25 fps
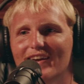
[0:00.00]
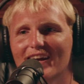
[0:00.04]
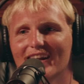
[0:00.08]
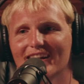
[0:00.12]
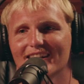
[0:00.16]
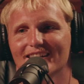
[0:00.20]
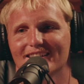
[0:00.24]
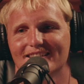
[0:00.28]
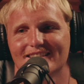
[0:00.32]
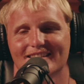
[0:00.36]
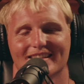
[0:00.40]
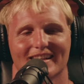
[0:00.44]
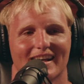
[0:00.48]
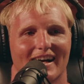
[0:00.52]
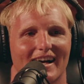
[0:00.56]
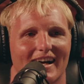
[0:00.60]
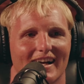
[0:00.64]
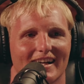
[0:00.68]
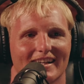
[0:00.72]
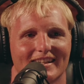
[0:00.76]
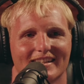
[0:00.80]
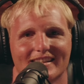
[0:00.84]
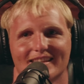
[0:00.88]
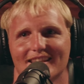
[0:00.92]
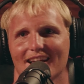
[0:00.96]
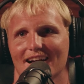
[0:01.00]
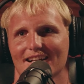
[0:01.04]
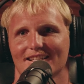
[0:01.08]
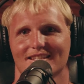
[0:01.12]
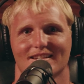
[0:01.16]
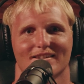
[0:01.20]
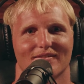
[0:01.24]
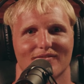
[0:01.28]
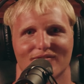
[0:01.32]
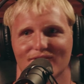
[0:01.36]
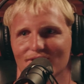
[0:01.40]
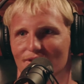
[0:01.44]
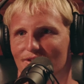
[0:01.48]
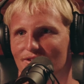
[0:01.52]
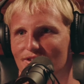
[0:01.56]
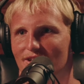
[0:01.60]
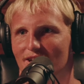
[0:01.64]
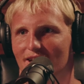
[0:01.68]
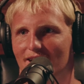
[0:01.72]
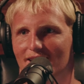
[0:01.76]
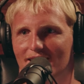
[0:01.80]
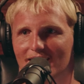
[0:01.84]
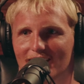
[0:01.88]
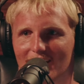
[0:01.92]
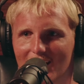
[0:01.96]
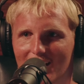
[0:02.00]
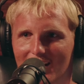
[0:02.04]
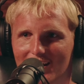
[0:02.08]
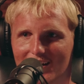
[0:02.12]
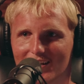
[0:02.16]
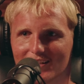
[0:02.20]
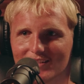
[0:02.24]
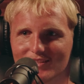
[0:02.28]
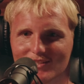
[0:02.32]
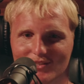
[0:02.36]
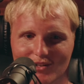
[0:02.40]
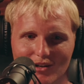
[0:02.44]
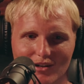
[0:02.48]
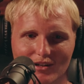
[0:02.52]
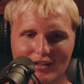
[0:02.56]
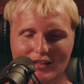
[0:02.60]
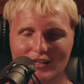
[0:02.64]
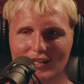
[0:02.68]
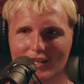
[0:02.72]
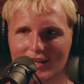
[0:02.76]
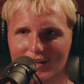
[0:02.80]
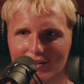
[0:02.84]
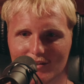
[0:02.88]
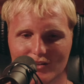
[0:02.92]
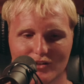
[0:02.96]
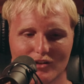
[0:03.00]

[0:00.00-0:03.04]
And it's like, that's confusing and it's not clear,